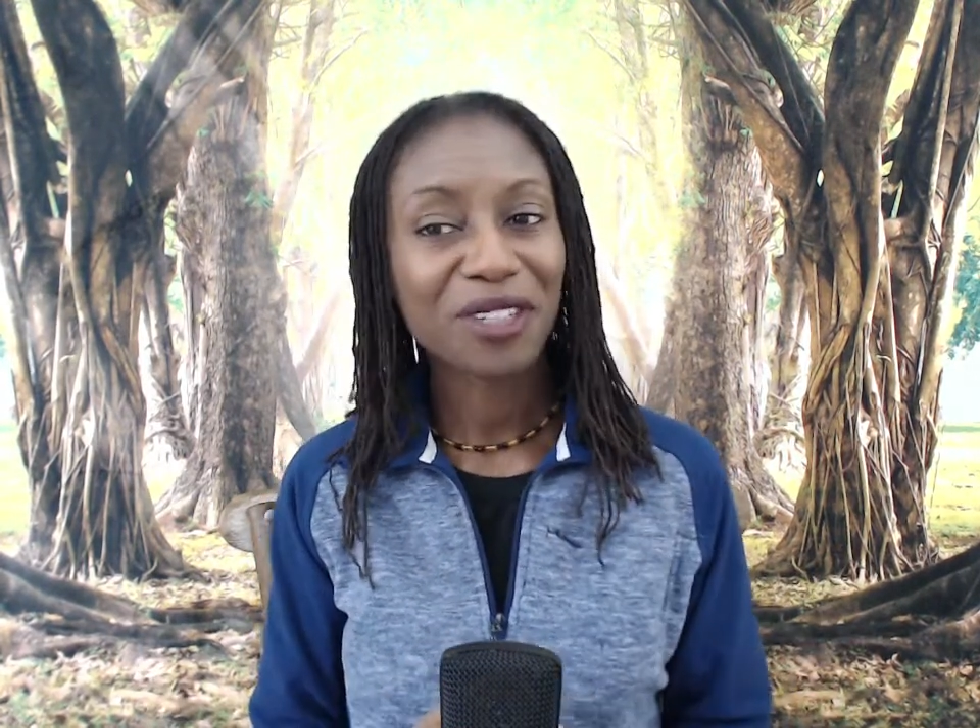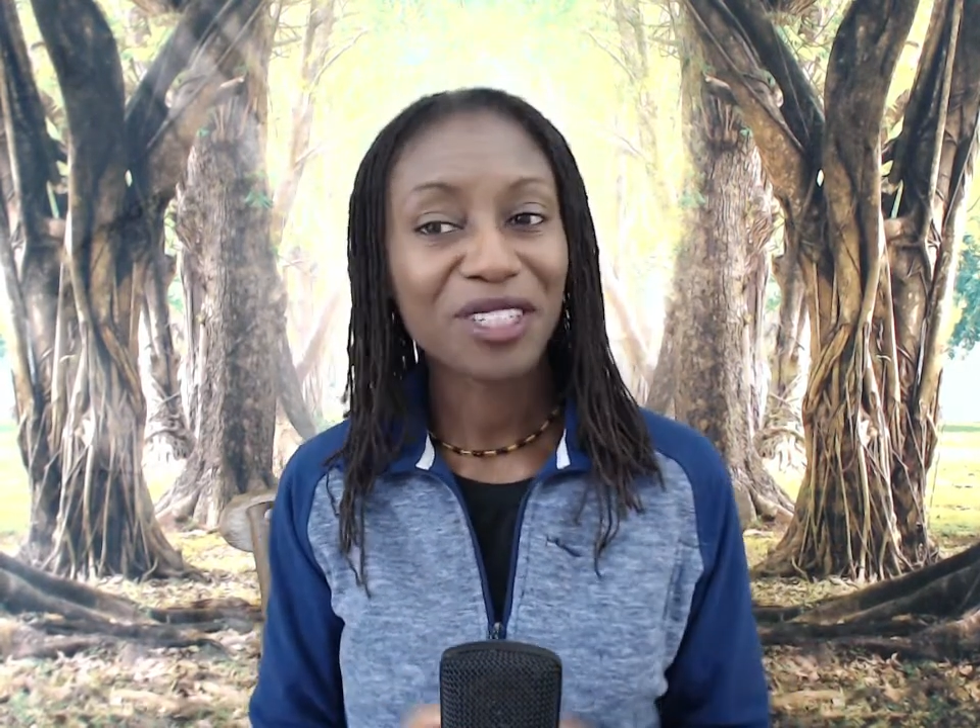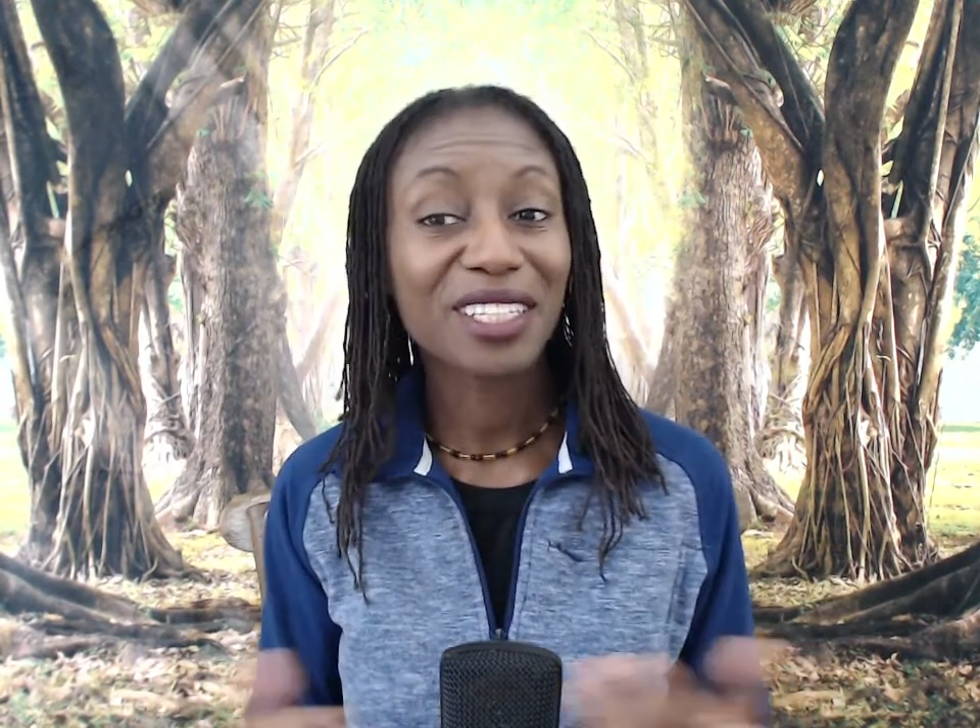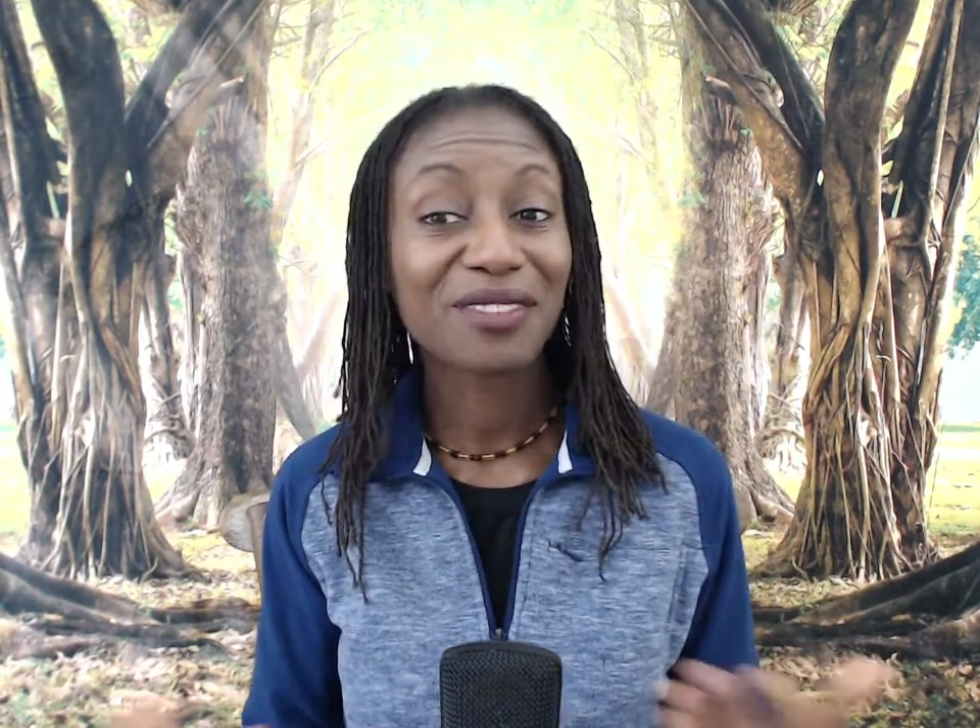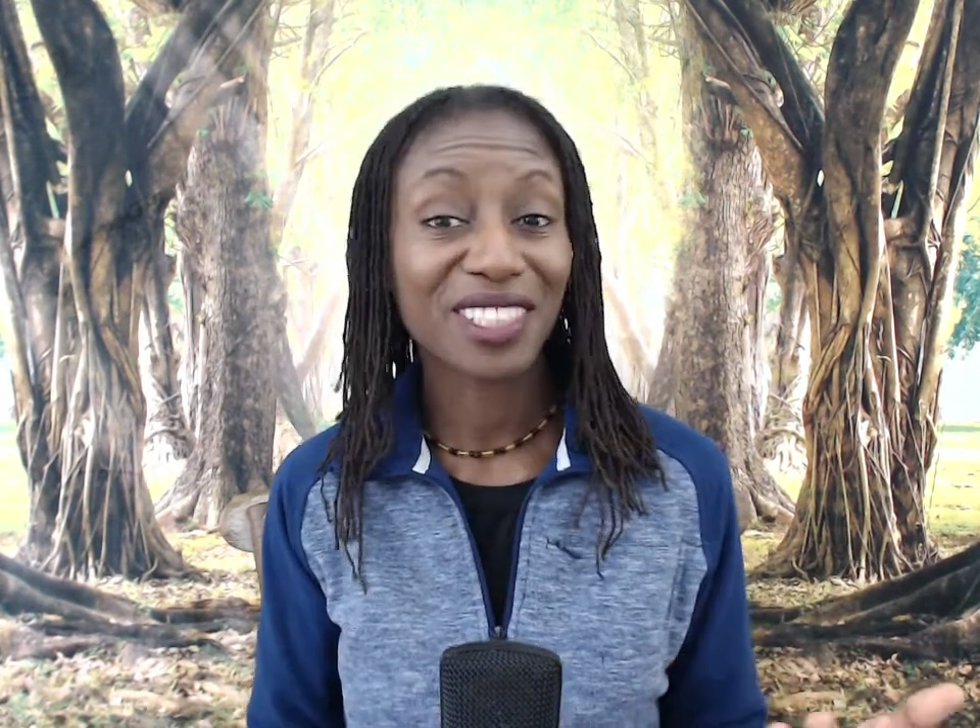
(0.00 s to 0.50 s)
you
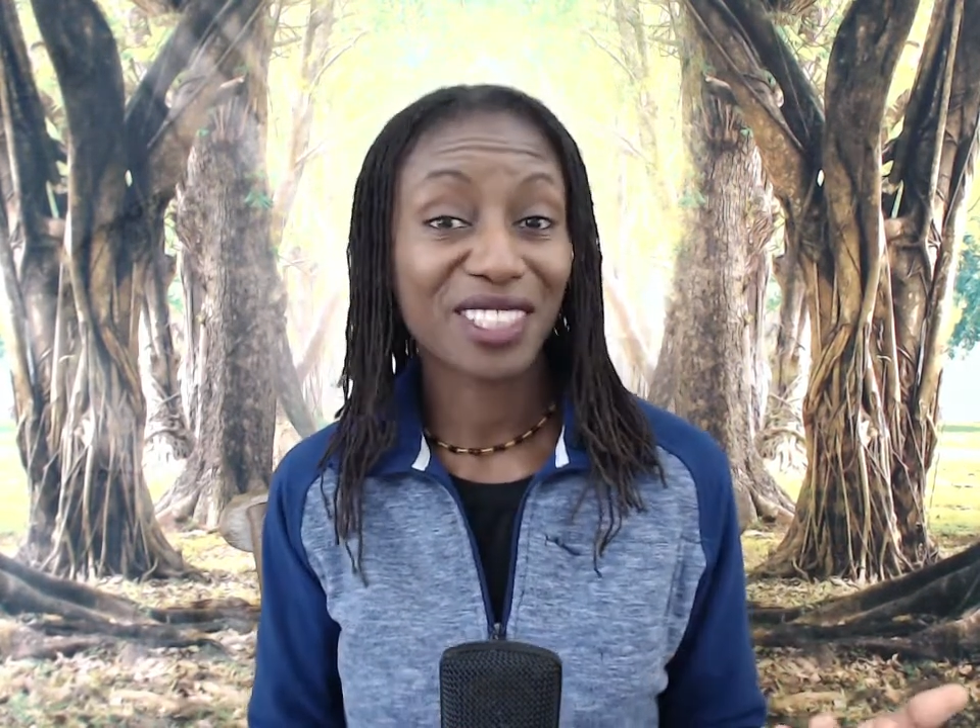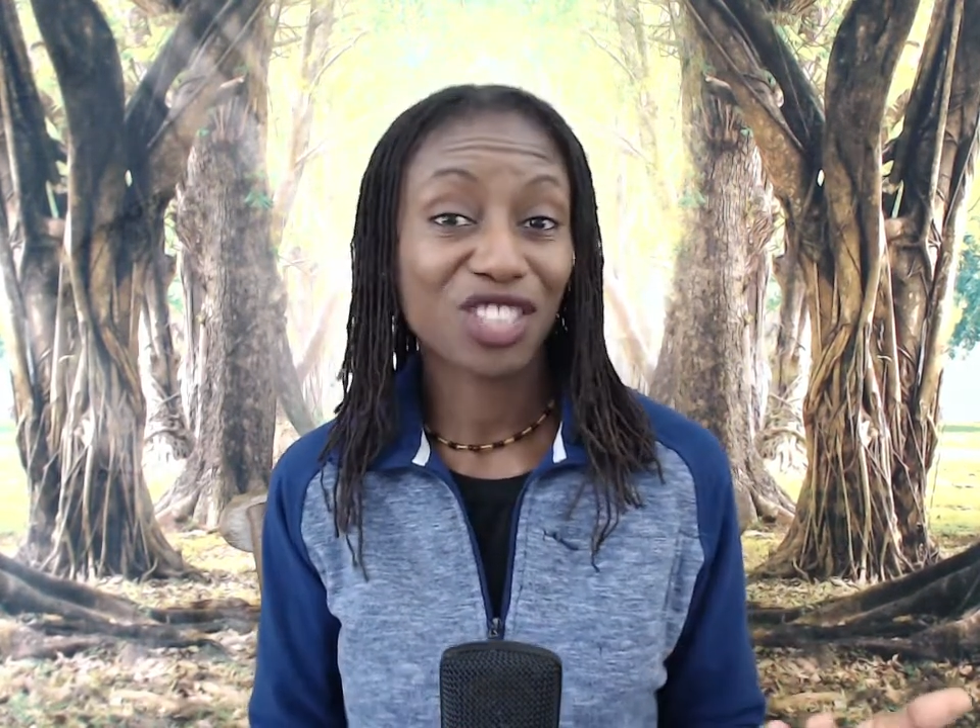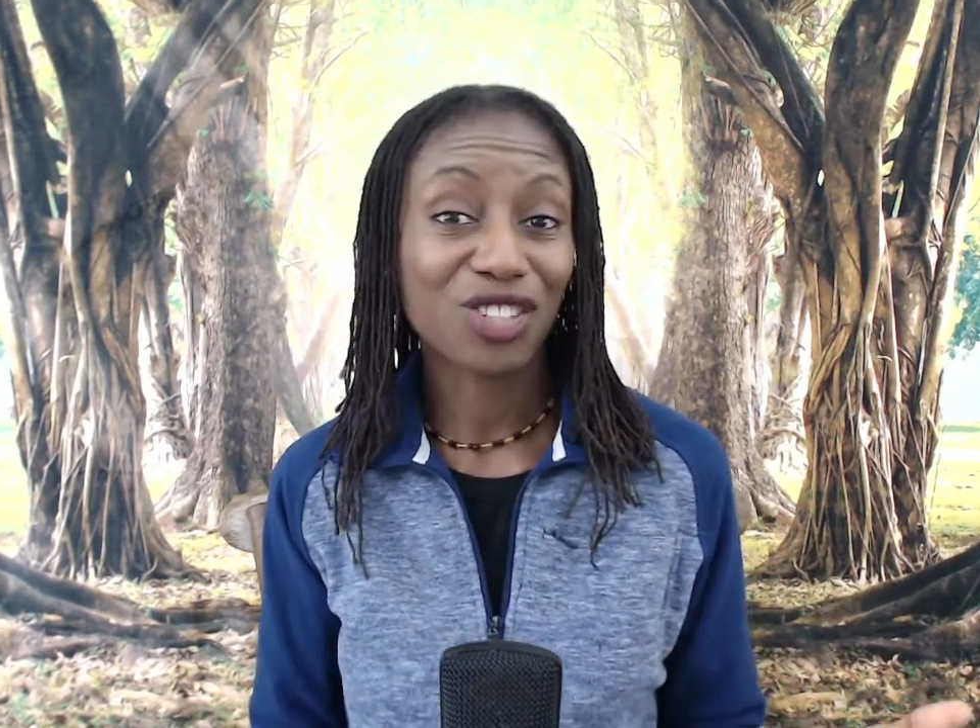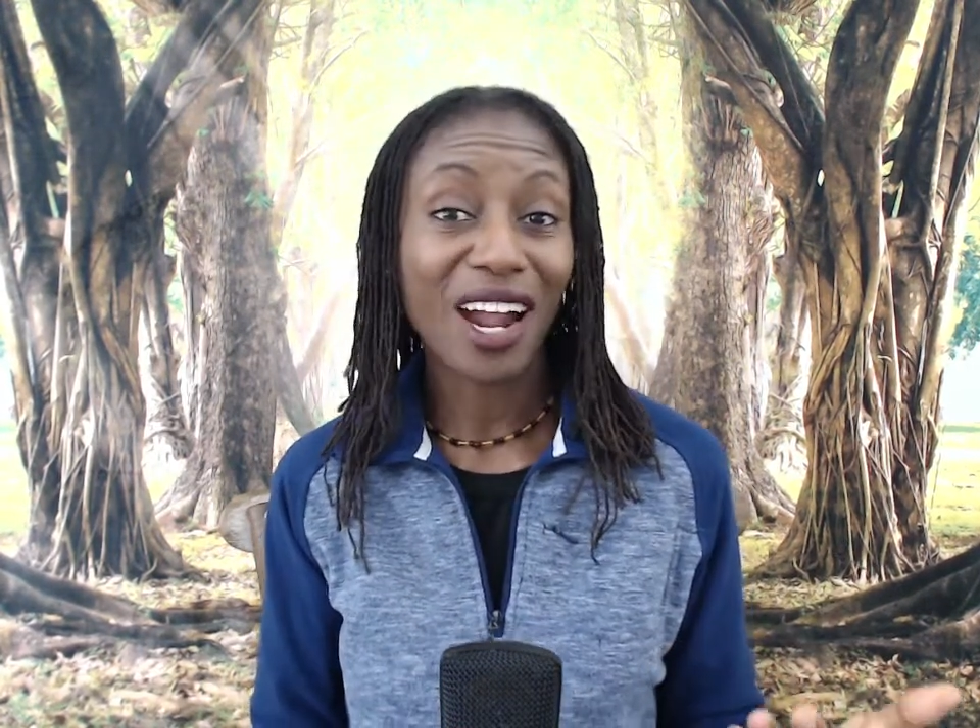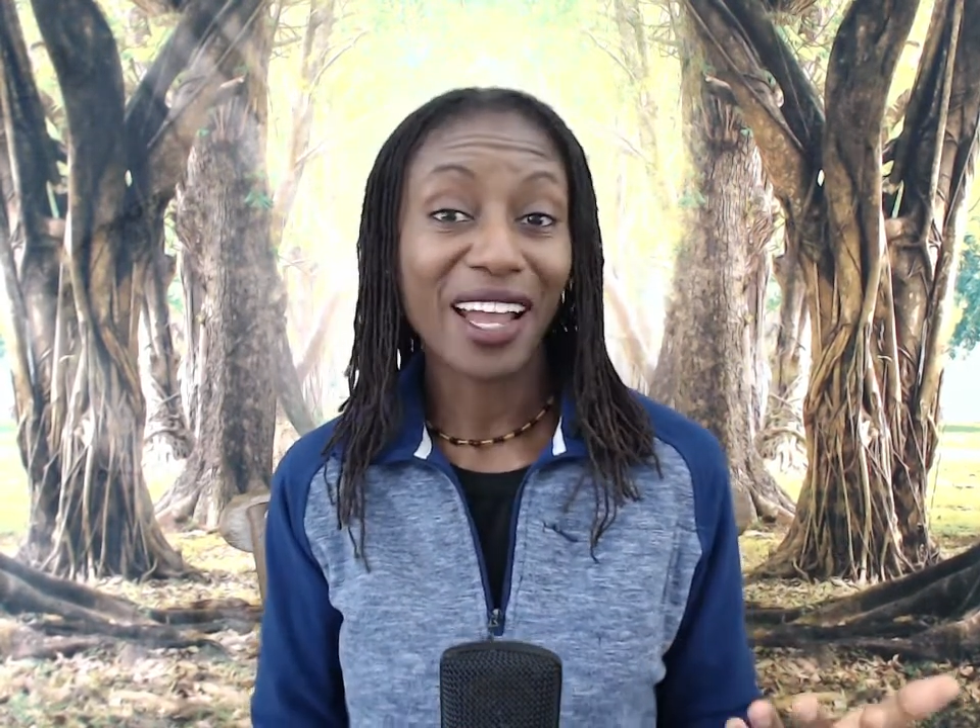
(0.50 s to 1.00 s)
to give this
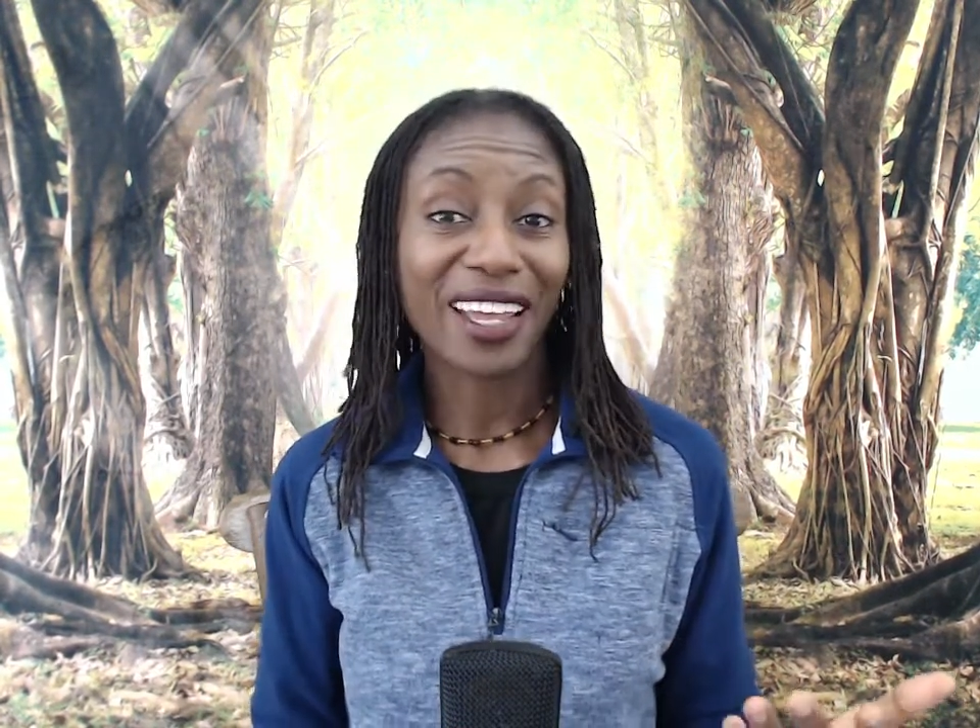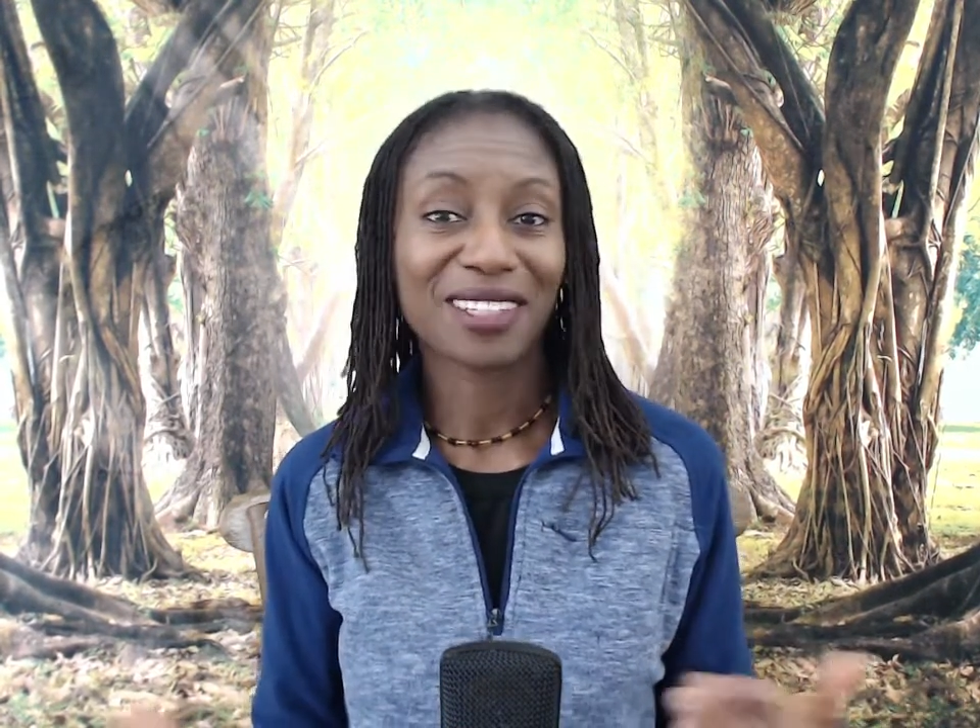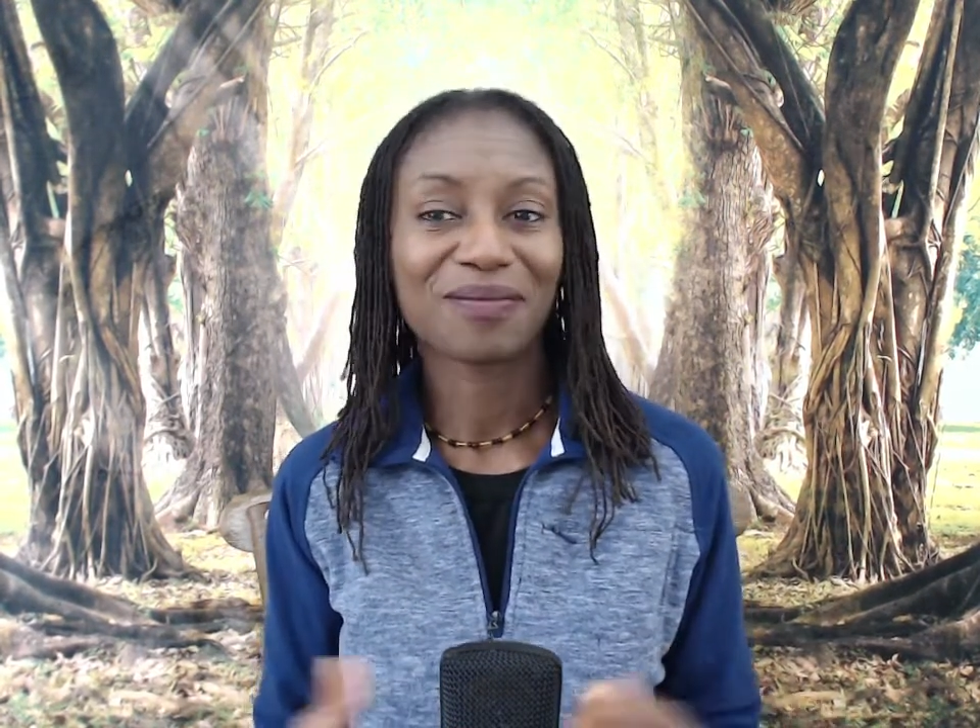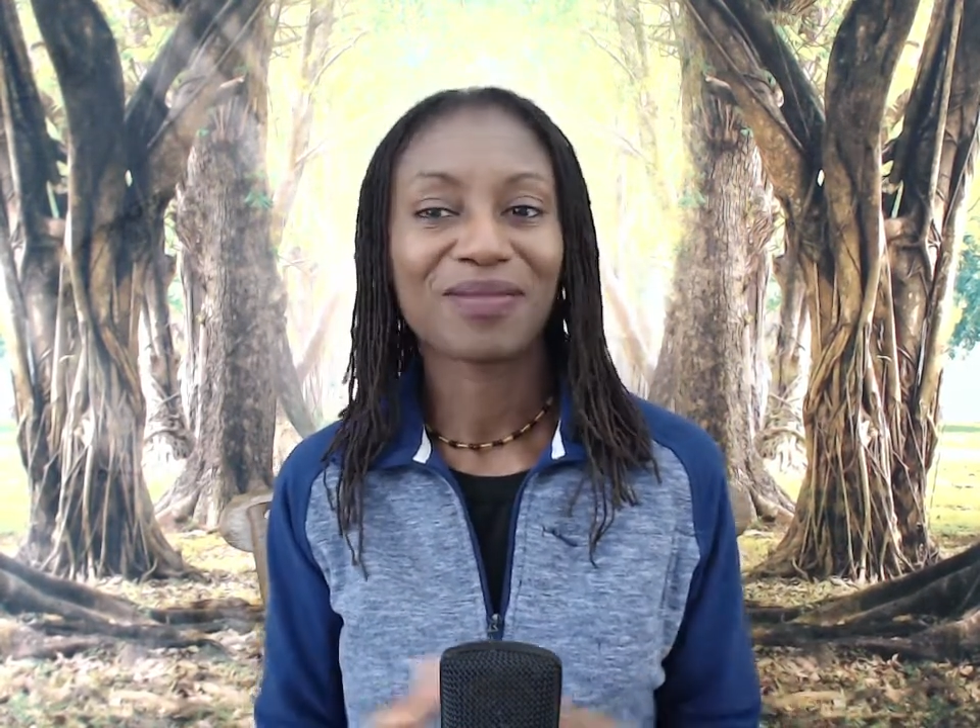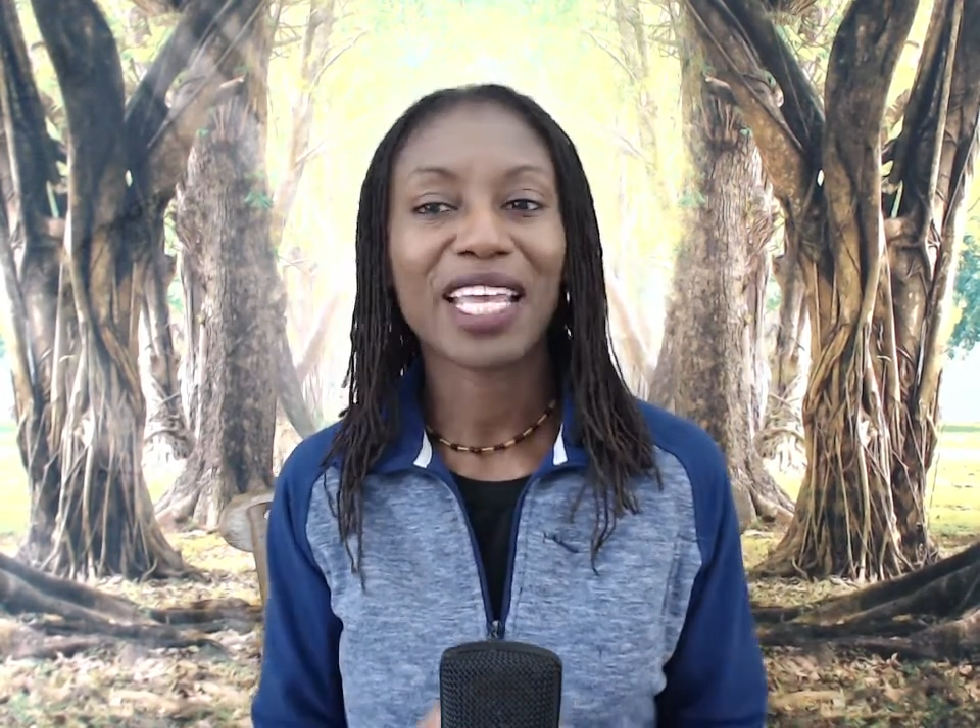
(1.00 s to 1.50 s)
a try.